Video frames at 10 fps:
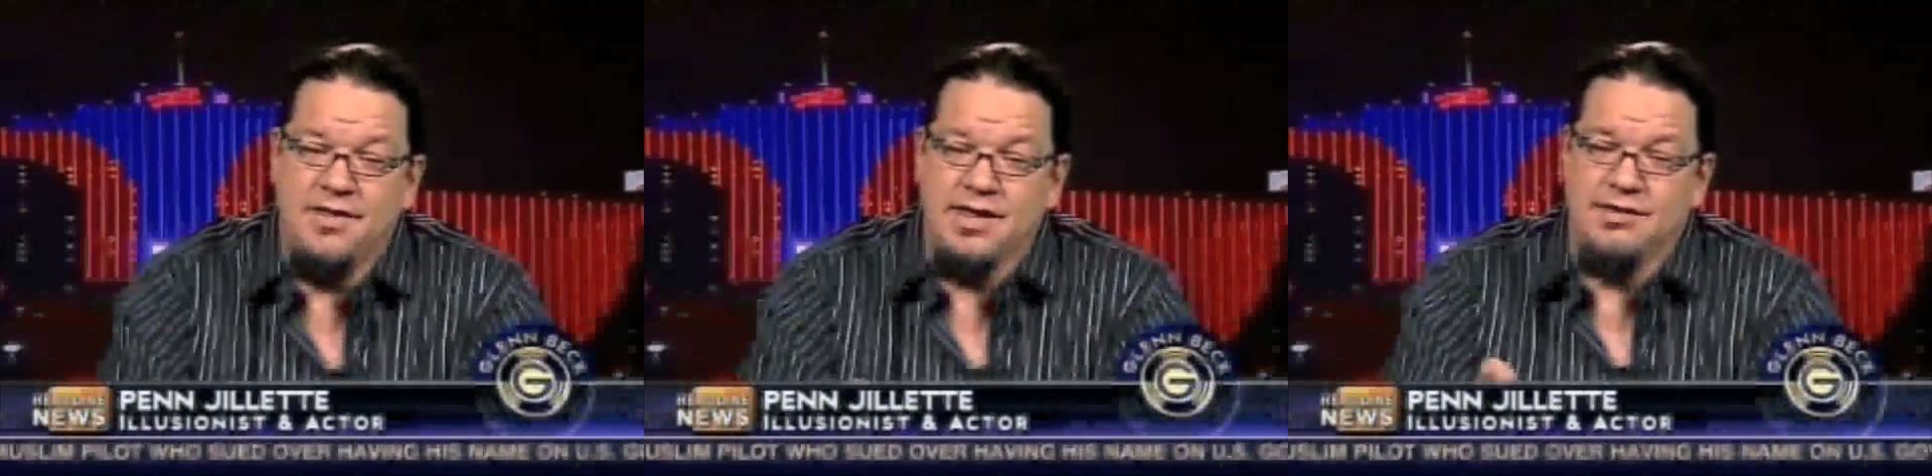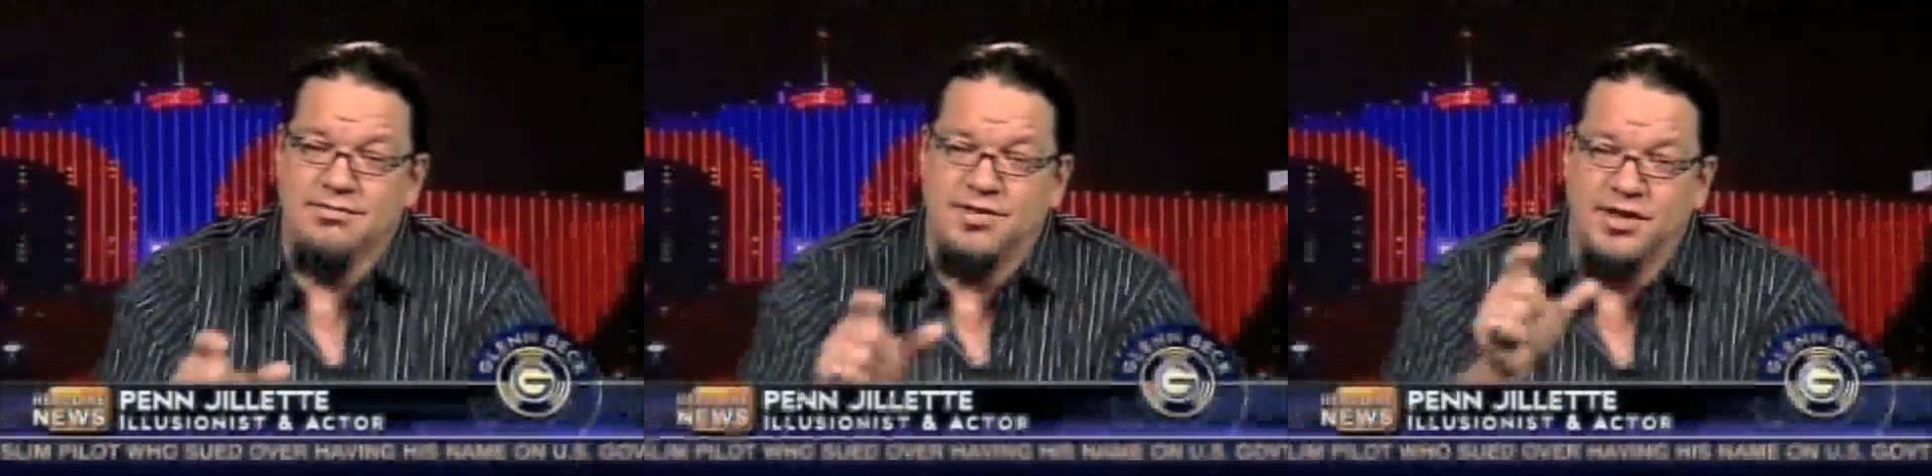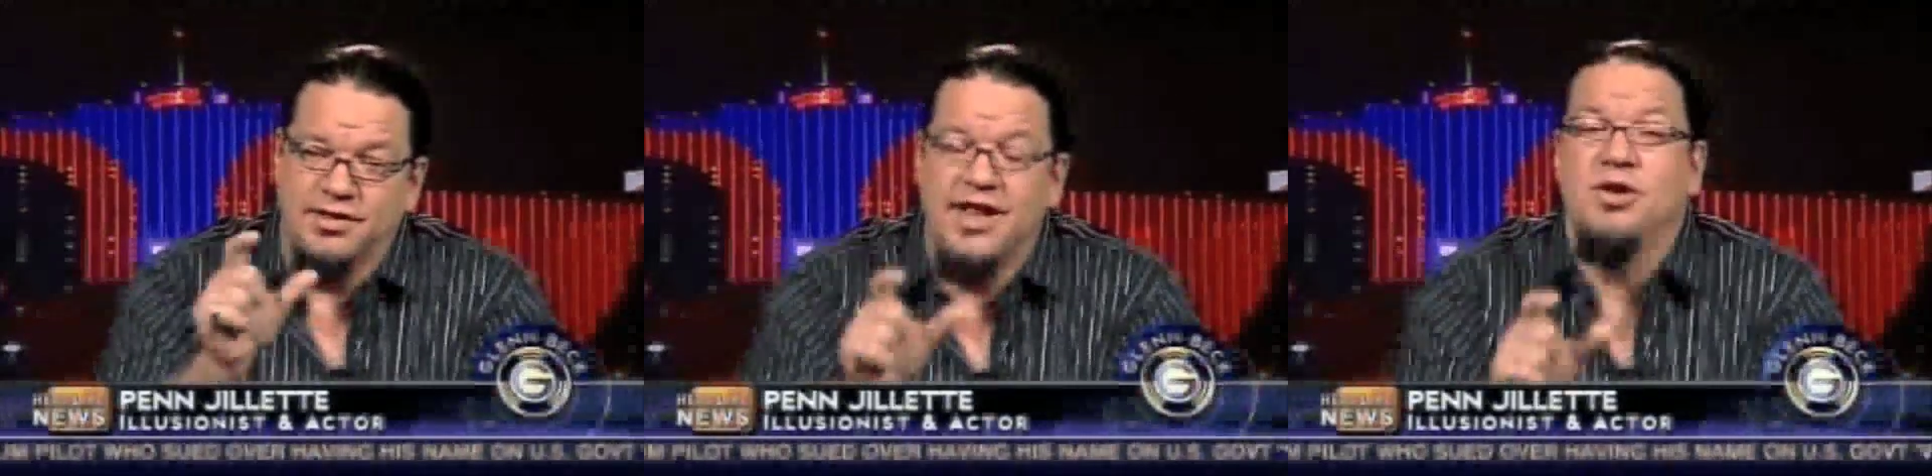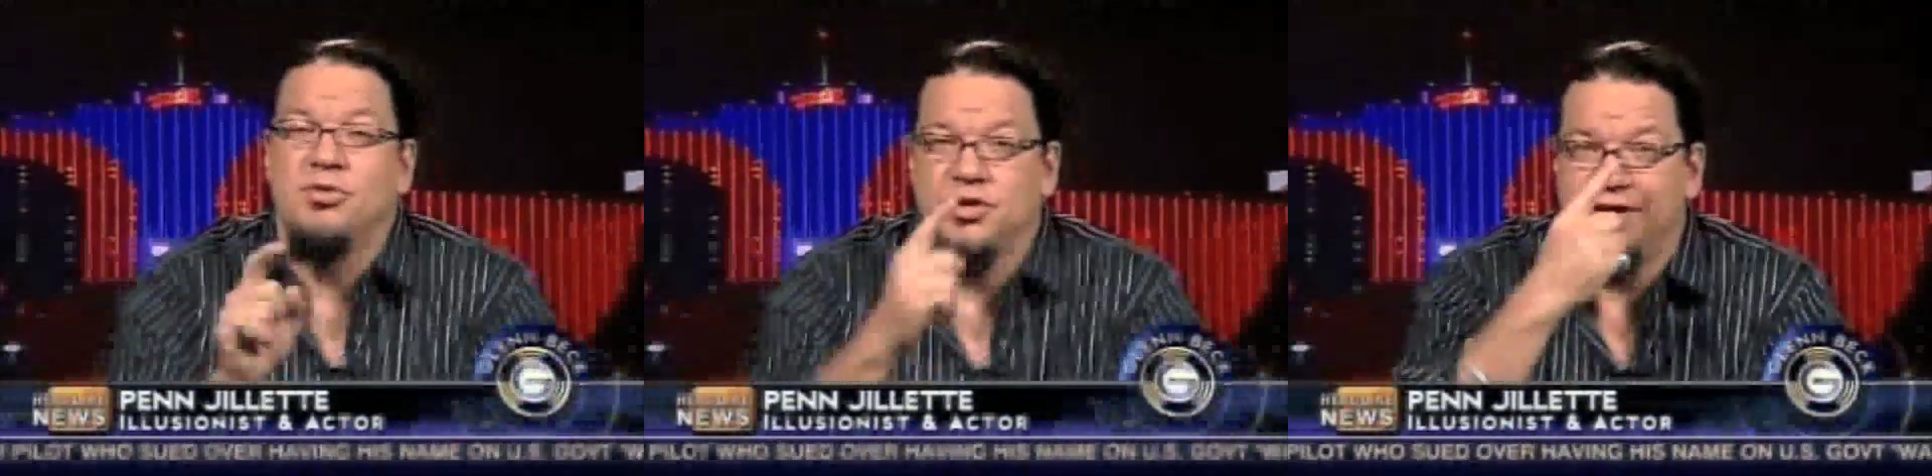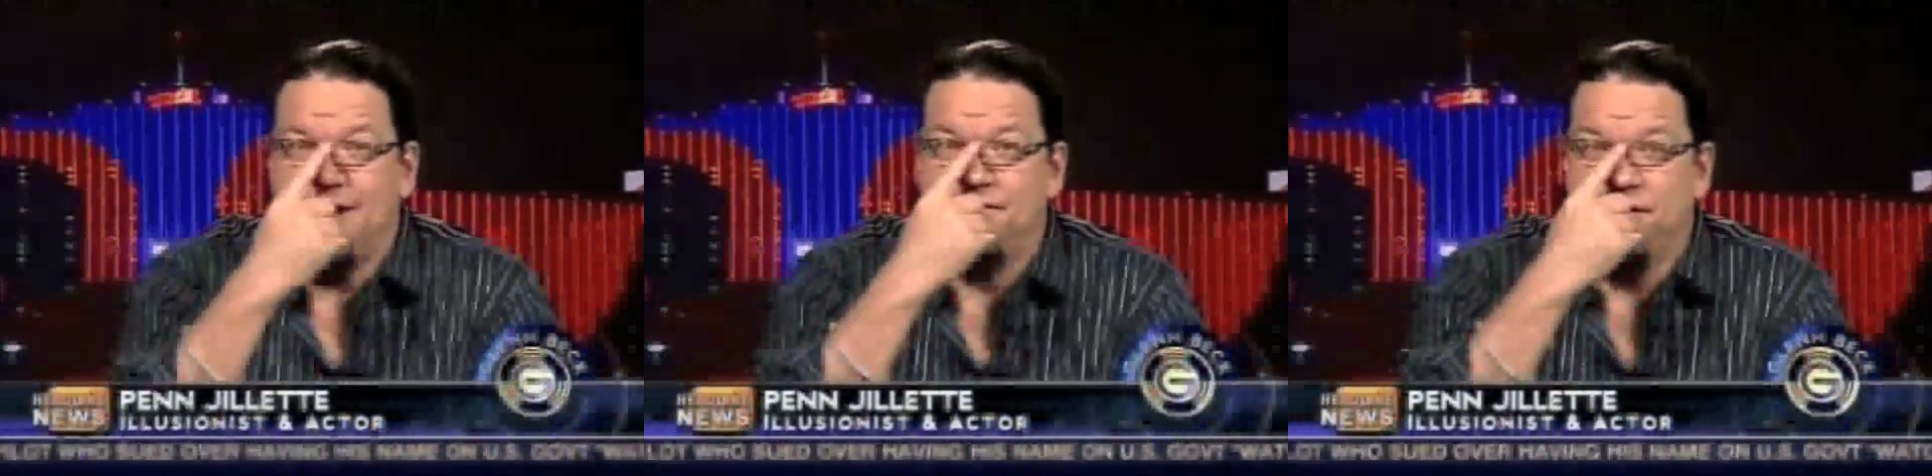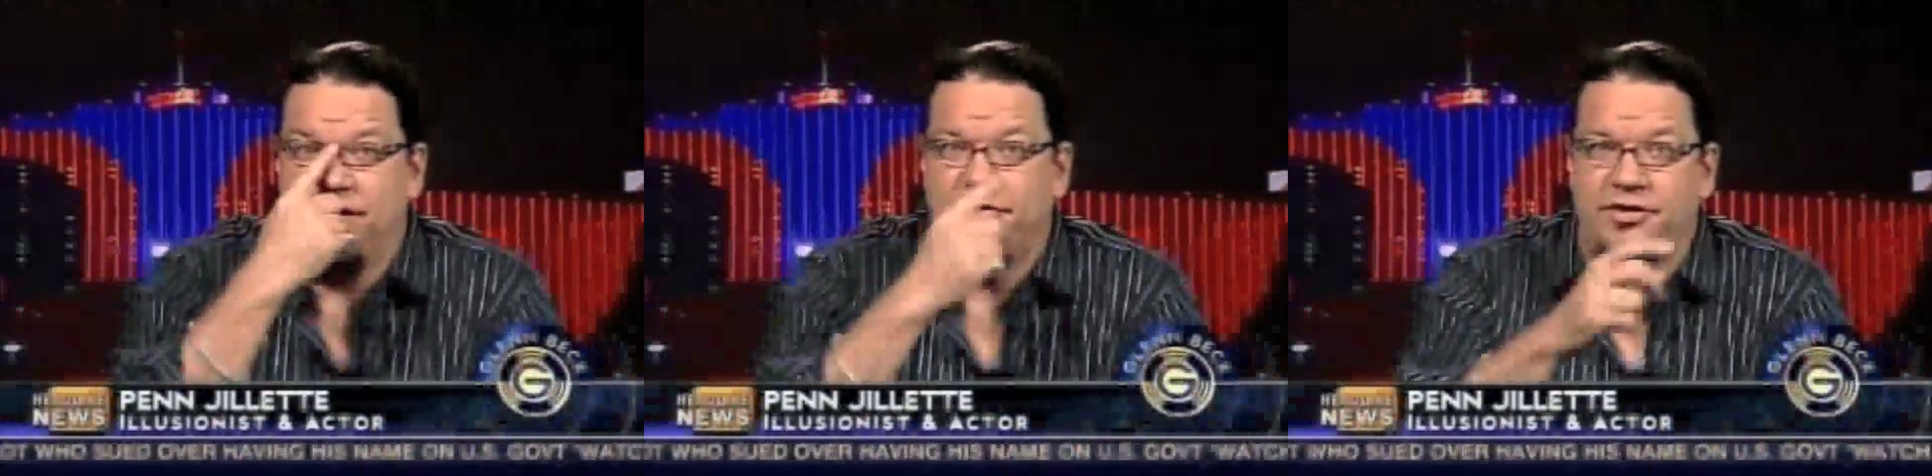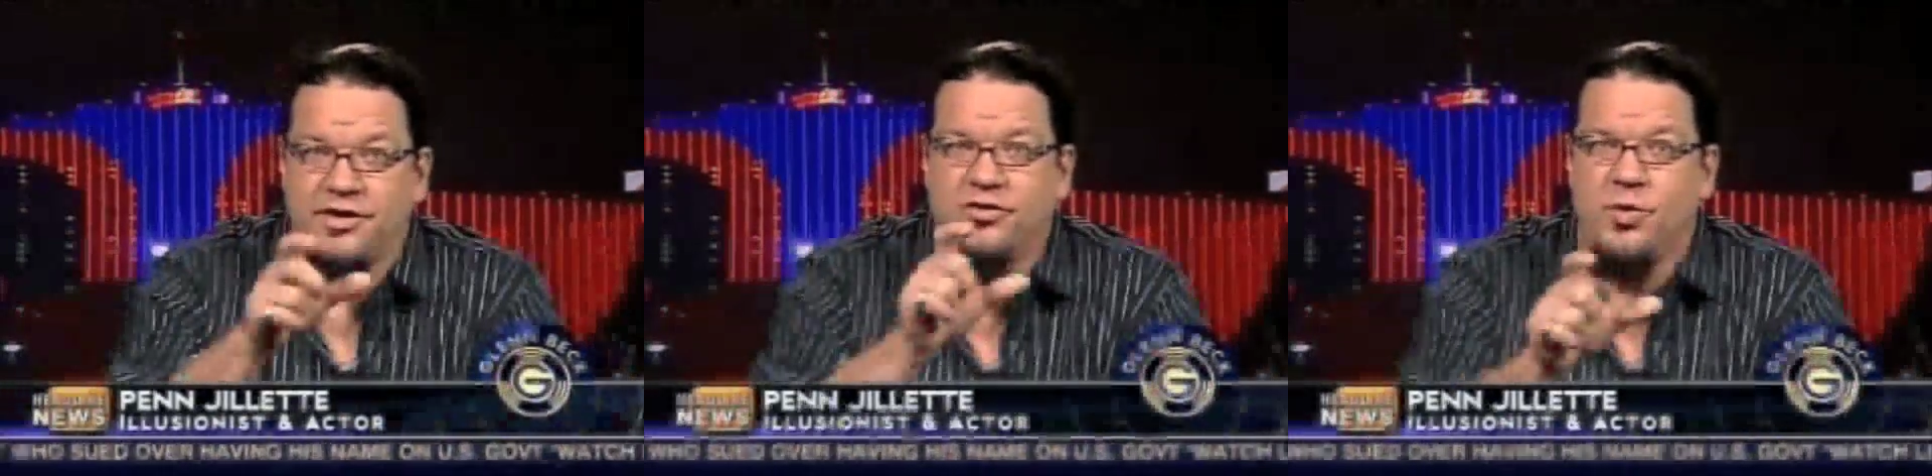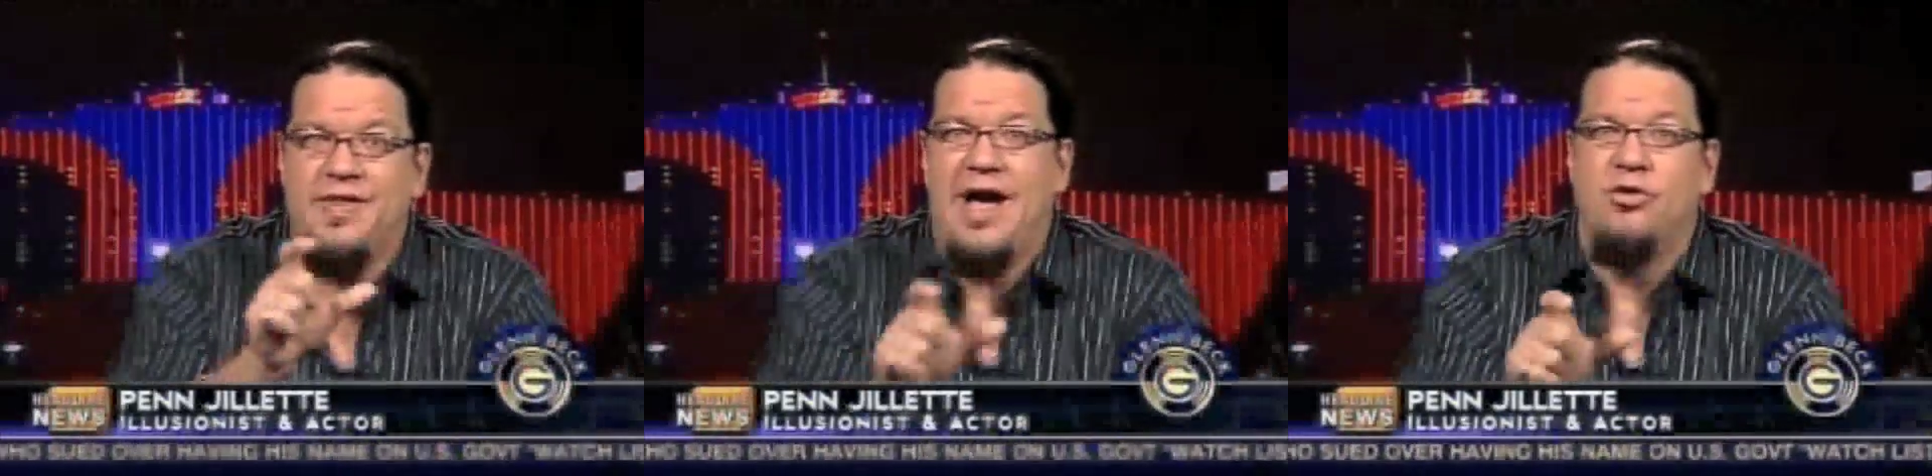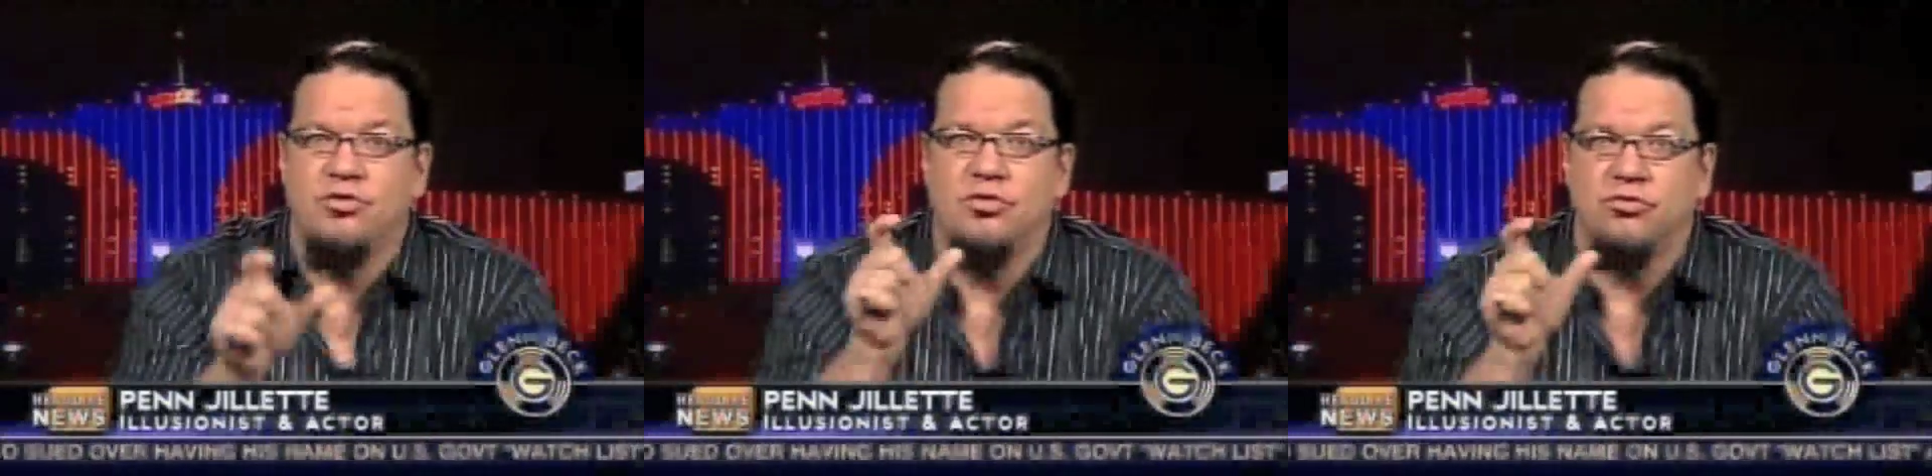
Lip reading: the literal definition is without